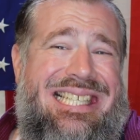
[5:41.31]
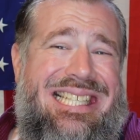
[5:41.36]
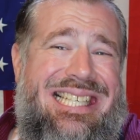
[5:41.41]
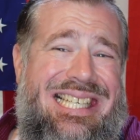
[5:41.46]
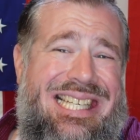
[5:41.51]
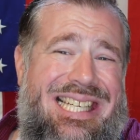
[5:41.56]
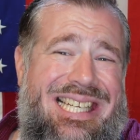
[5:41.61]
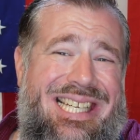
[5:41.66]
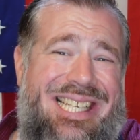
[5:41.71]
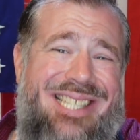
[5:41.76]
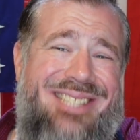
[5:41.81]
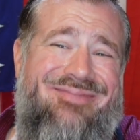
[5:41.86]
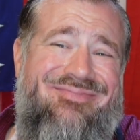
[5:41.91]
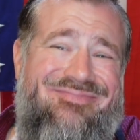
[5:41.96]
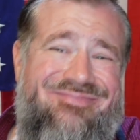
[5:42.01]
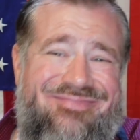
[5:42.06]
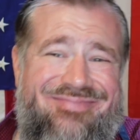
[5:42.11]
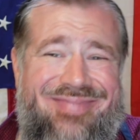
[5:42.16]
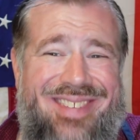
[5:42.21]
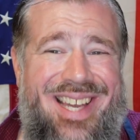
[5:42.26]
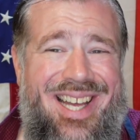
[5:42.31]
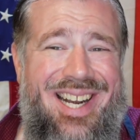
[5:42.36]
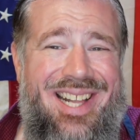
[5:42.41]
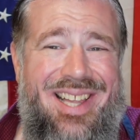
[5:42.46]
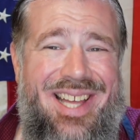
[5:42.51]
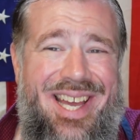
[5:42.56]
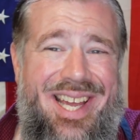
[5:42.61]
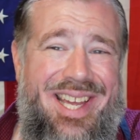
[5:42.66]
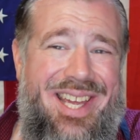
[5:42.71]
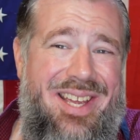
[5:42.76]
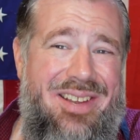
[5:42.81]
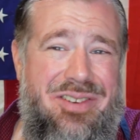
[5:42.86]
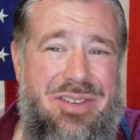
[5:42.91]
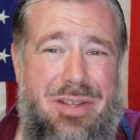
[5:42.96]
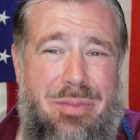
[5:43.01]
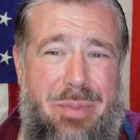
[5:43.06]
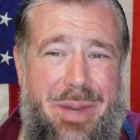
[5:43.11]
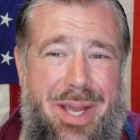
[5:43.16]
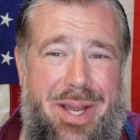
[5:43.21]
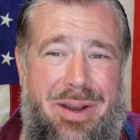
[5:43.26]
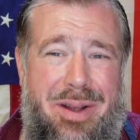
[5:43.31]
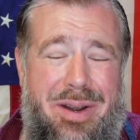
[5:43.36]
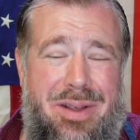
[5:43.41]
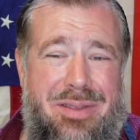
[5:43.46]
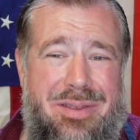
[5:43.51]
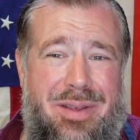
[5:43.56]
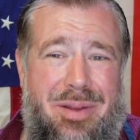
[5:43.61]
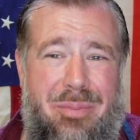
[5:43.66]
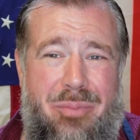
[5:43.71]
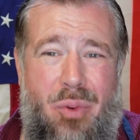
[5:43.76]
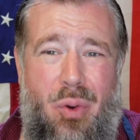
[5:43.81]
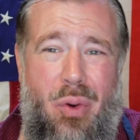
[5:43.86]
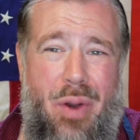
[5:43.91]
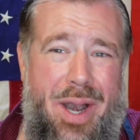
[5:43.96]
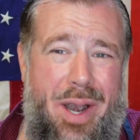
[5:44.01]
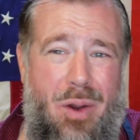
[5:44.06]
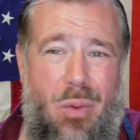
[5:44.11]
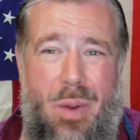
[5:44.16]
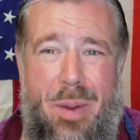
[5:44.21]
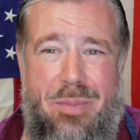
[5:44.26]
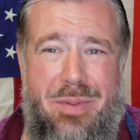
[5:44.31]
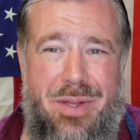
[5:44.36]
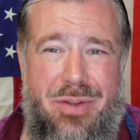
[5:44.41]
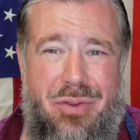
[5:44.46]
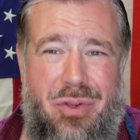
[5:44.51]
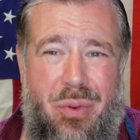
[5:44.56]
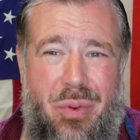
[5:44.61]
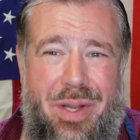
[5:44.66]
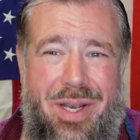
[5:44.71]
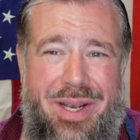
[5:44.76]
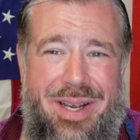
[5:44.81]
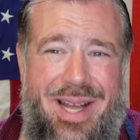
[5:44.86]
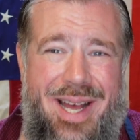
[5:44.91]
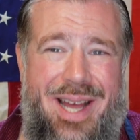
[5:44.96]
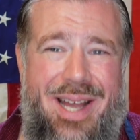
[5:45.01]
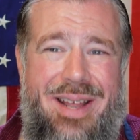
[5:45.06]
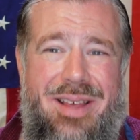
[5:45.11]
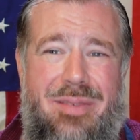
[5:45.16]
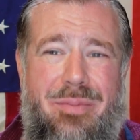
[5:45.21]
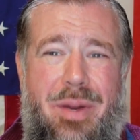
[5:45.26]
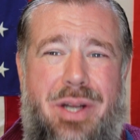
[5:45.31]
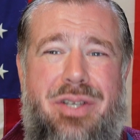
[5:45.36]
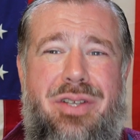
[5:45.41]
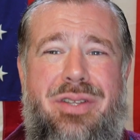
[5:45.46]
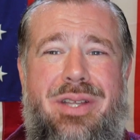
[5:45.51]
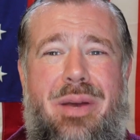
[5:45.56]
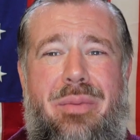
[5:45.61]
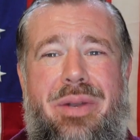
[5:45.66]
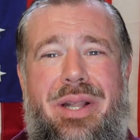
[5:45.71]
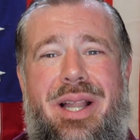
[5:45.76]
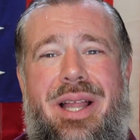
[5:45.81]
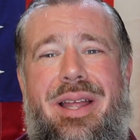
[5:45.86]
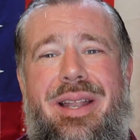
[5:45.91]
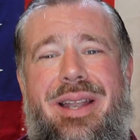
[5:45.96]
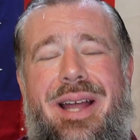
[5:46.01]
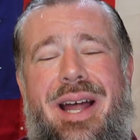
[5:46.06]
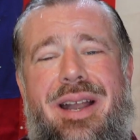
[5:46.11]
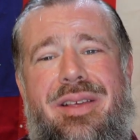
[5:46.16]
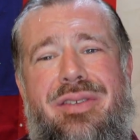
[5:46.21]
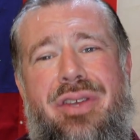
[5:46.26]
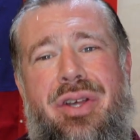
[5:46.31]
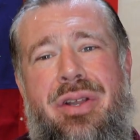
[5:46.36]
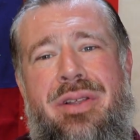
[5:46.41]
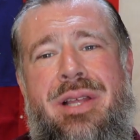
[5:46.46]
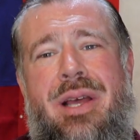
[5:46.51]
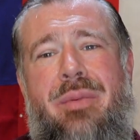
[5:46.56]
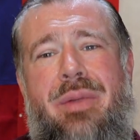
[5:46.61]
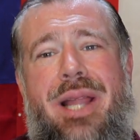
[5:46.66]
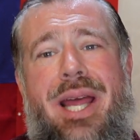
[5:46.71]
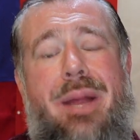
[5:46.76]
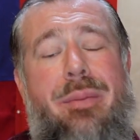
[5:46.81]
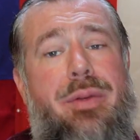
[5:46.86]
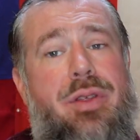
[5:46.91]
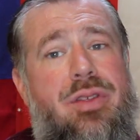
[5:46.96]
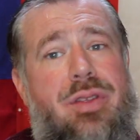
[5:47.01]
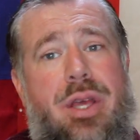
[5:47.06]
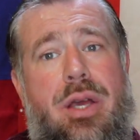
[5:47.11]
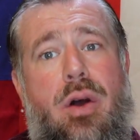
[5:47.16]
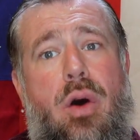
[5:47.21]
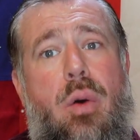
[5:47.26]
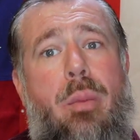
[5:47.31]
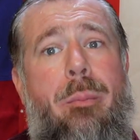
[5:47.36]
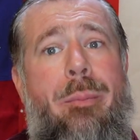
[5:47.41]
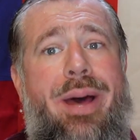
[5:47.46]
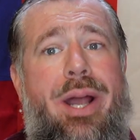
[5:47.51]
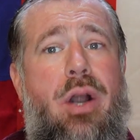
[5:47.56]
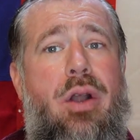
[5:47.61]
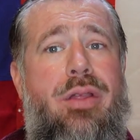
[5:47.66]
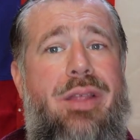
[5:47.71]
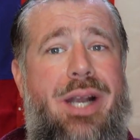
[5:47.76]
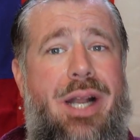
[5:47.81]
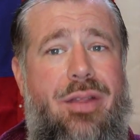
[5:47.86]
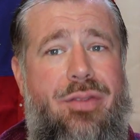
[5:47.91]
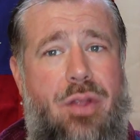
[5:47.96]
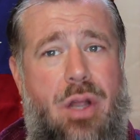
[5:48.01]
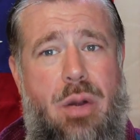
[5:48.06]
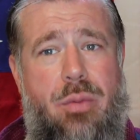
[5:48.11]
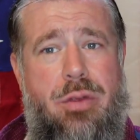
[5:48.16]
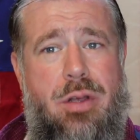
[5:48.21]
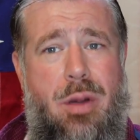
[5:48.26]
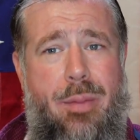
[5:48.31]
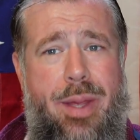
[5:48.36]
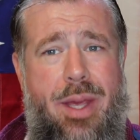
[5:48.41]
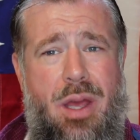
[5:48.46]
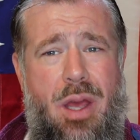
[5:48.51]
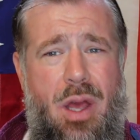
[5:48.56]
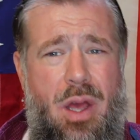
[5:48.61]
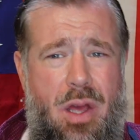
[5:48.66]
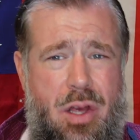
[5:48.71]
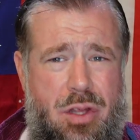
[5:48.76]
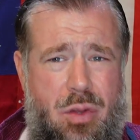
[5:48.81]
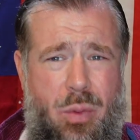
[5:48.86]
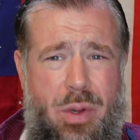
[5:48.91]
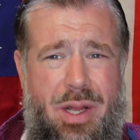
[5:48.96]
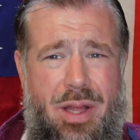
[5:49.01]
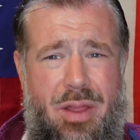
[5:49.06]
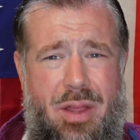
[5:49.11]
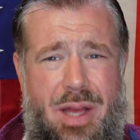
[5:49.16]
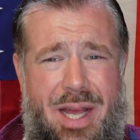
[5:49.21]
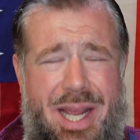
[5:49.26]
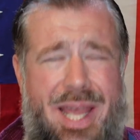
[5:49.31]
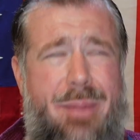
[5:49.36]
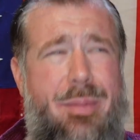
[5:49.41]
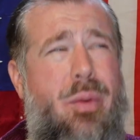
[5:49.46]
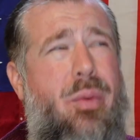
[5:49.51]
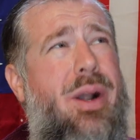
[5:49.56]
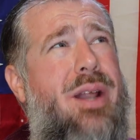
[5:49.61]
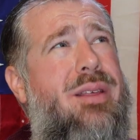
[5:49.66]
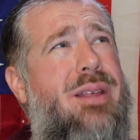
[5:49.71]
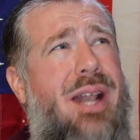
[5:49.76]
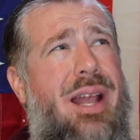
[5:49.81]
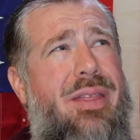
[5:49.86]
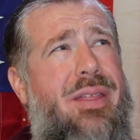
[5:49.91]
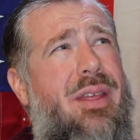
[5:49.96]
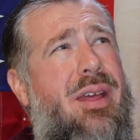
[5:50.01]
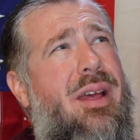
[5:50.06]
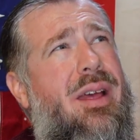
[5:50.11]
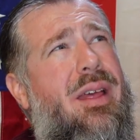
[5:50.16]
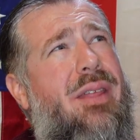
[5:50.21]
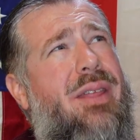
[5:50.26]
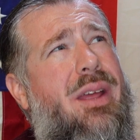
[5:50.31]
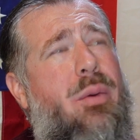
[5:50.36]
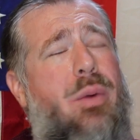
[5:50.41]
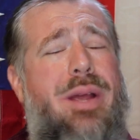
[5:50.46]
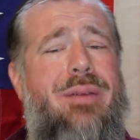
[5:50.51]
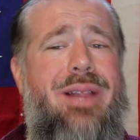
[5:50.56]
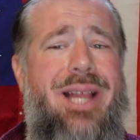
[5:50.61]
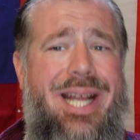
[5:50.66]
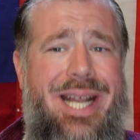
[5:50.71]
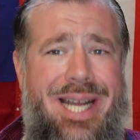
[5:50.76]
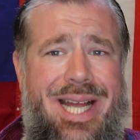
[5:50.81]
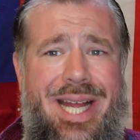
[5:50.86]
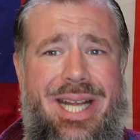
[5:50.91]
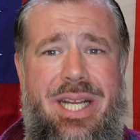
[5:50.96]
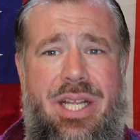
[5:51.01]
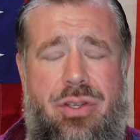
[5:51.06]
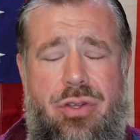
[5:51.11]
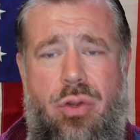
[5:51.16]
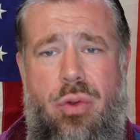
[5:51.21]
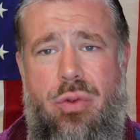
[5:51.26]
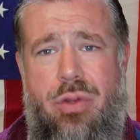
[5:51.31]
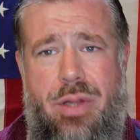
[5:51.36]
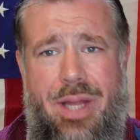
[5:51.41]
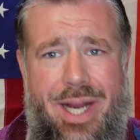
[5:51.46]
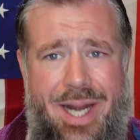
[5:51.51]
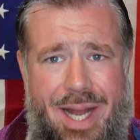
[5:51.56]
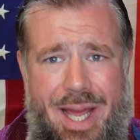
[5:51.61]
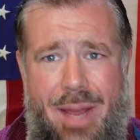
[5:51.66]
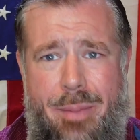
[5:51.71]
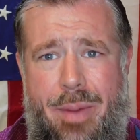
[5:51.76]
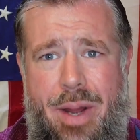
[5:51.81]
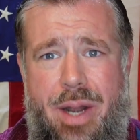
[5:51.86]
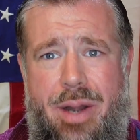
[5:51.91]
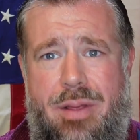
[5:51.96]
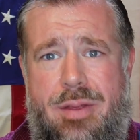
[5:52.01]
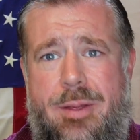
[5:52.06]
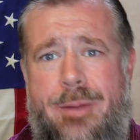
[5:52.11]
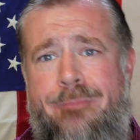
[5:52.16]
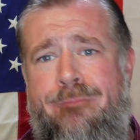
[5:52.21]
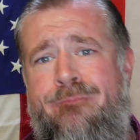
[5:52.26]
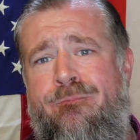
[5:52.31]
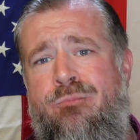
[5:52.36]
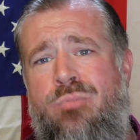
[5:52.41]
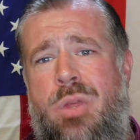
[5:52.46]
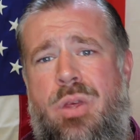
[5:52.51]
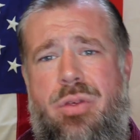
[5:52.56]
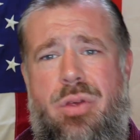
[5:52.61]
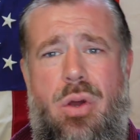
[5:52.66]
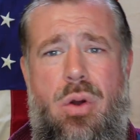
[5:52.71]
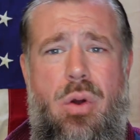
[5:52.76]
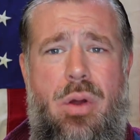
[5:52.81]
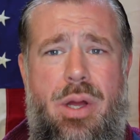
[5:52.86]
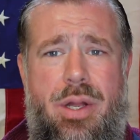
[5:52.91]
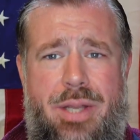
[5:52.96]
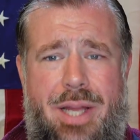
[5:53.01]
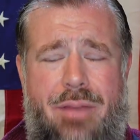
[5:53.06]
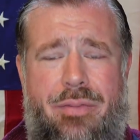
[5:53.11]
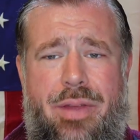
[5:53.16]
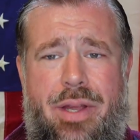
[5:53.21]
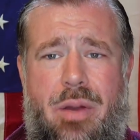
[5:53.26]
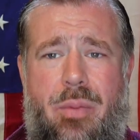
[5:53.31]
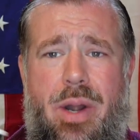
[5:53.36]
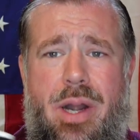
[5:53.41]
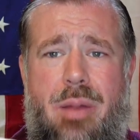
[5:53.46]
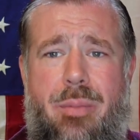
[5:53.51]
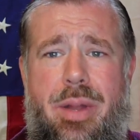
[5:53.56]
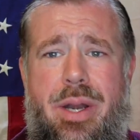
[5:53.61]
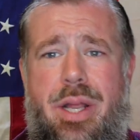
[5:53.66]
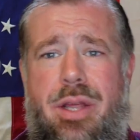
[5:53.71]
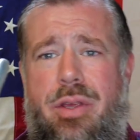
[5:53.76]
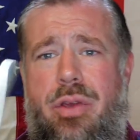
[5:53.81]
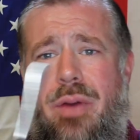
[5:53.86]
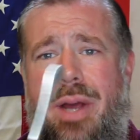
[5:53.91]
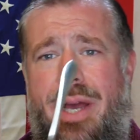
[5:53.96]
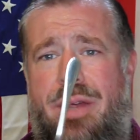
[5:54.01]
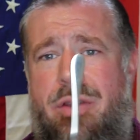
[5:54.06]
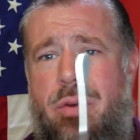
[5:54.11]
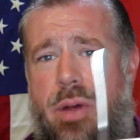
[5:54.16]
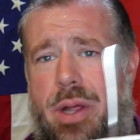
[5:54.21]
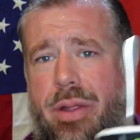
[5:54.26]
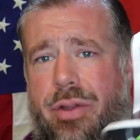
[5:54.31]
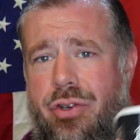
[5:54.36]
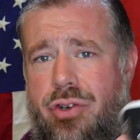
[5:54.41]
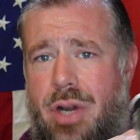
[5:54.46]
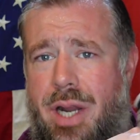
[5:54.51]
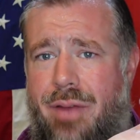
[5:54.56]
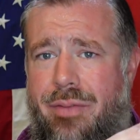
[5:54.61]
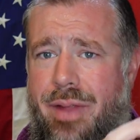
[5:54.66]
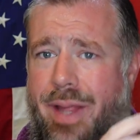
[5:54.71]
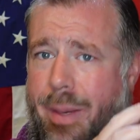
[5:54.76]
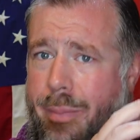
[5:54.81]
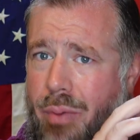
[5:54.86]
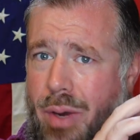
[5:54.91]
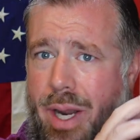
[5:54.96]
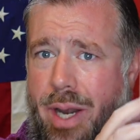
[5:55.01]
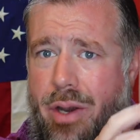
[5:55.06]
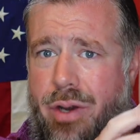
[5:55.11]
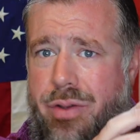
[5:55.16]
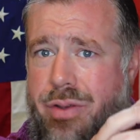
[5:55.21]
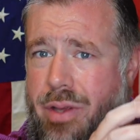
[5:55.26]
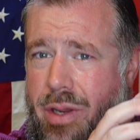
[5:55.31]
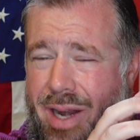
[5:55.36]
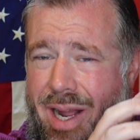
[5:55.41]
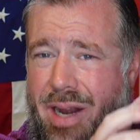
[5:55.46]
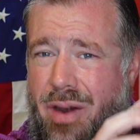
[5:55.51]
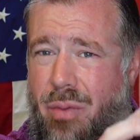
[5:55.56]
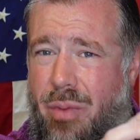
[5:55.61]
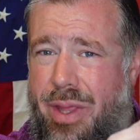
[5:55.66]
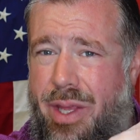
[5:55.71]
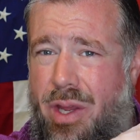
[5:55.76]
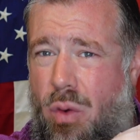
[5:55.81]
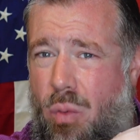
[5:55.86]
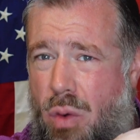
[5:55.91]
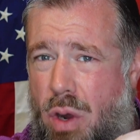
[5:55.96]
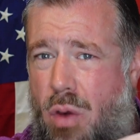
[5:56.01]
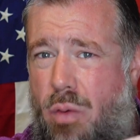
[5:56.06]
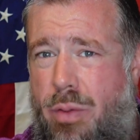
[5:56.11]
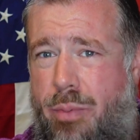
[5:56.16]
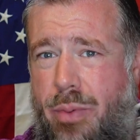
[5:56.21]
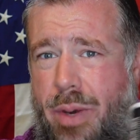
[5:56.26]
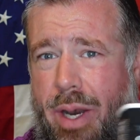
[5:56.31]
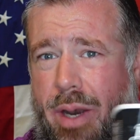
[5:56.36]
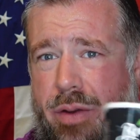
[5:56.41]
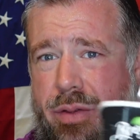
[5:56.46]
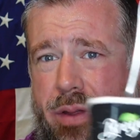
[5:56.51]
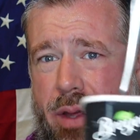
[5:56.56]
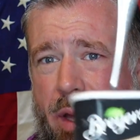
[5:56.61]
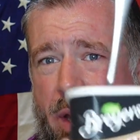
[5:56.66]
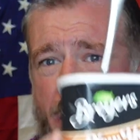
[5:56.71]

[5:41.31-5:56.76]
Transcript: Kind of lacking, just being honest. More air whipped into it. Not as much as not as good as I would like, but still better than I thought it was going to be. So I can't remember what I said. I think we'll give it like a 92, so like an A-. So definitely recommend it. You guys go out and try if you like Breyers. You're not going to really go wrong with Breyers.